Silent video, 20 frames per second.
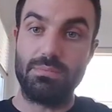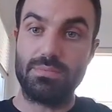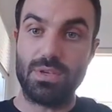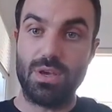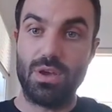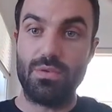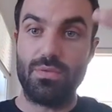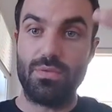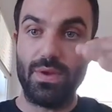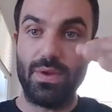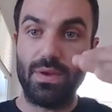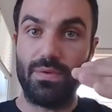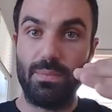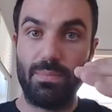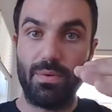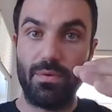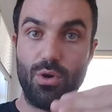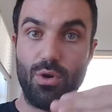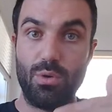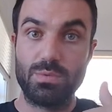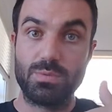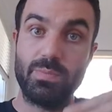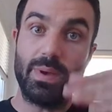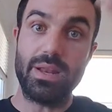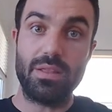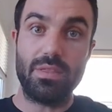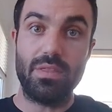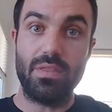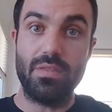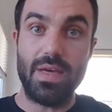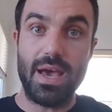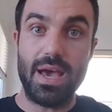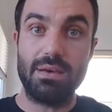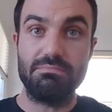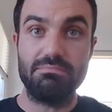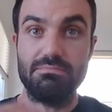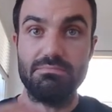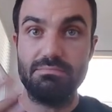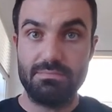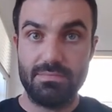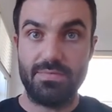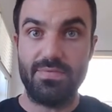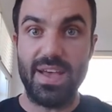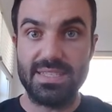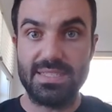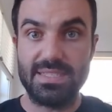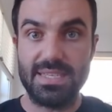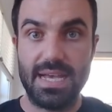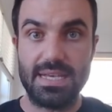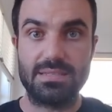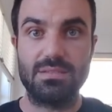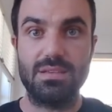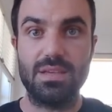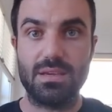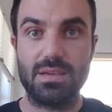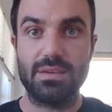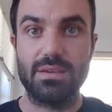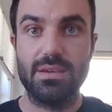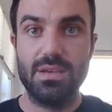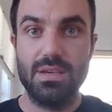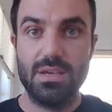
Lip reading: So if it performs better than that, fantastic.